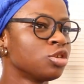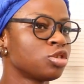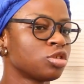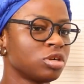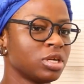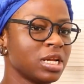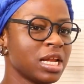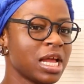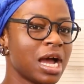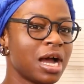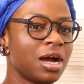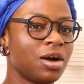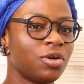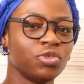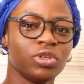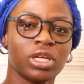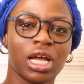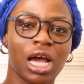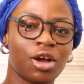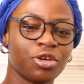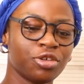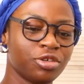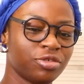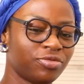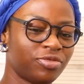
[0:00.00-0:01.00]
So
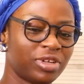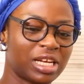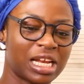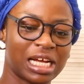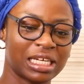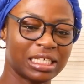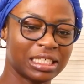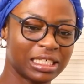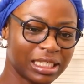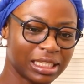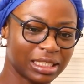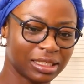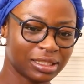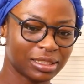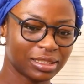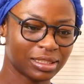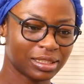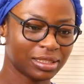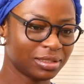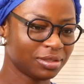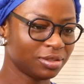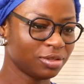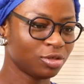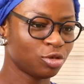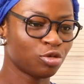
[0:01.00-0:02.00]
now you've landed,
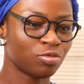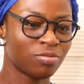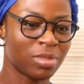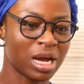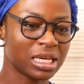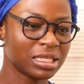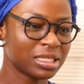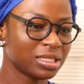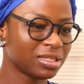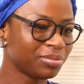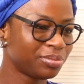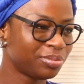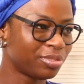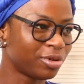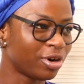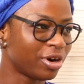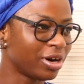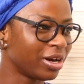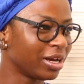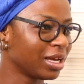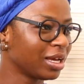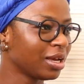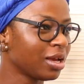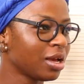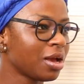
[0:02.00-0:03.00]
Kumasi
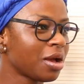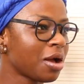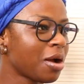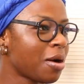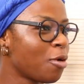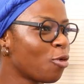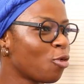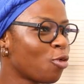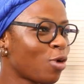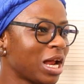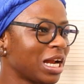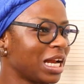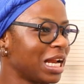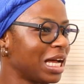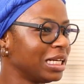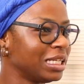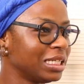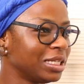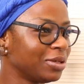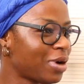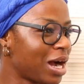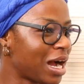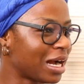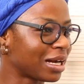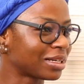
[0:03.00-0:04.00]
boy,
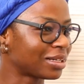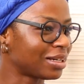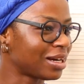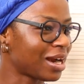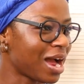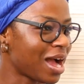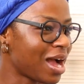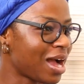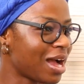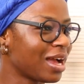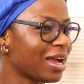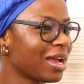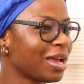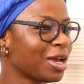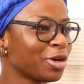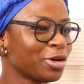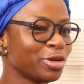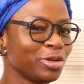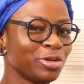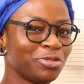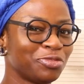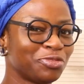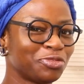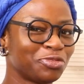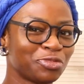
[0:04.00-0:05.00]
landed Accra,
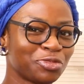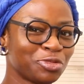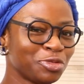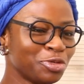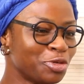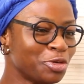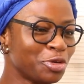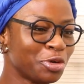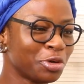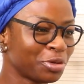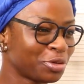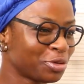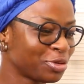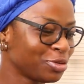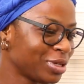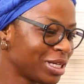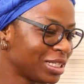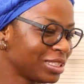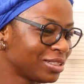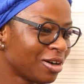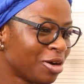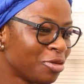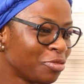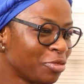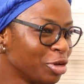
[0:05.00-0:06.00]
you're
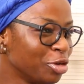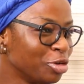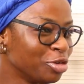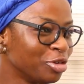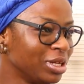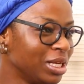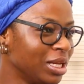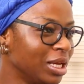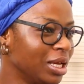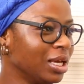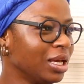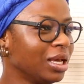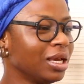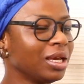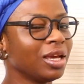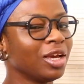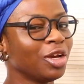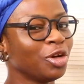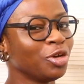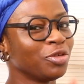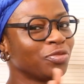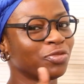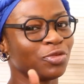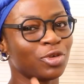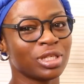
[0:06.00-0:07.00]
done with uni,
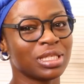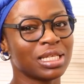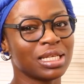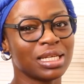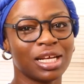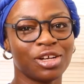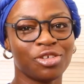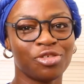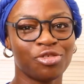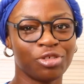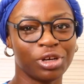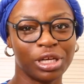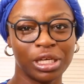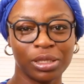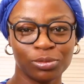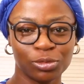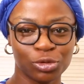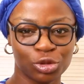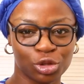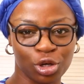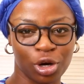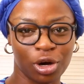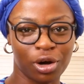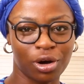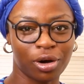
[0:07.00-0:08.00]
you've gotten a dream
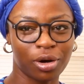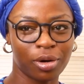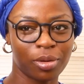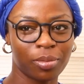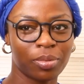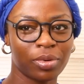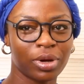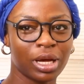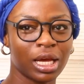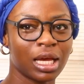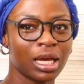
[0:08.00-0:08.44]
job.